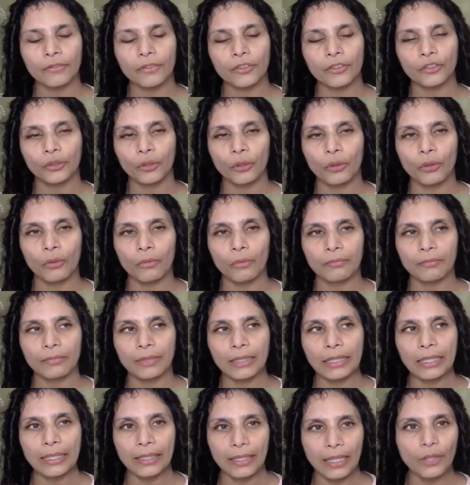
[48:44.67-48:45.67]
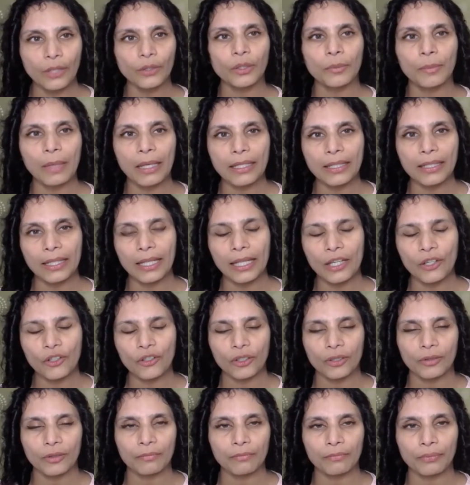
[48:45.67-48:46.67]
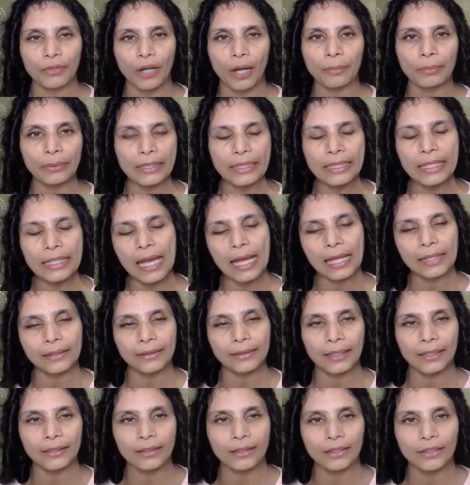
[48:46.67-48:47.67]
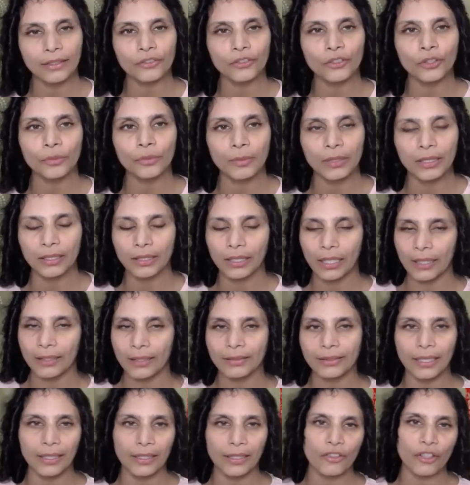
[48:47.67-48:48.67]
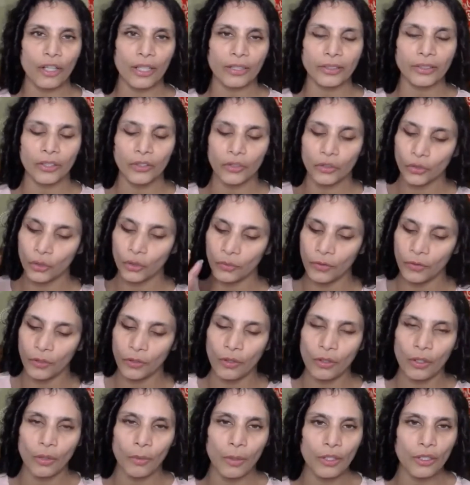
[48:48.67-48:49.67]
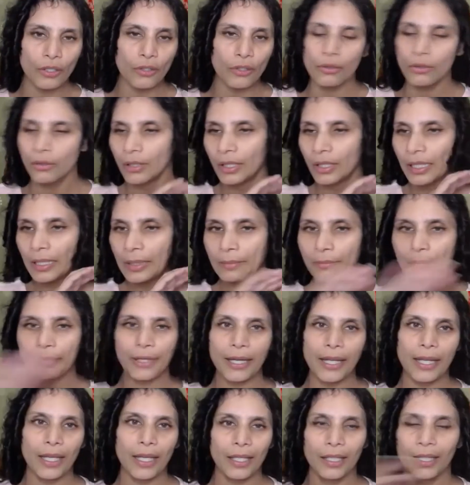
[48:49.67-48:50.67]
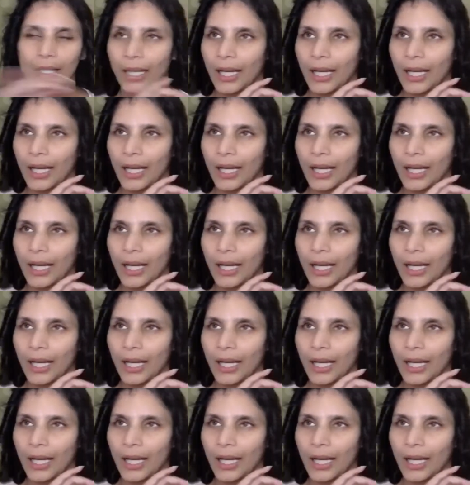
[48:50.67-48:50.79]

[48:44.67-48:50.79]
So clean out the medication properly and then consume it. Cleanse, energize it. So if you don't know what to do, pray,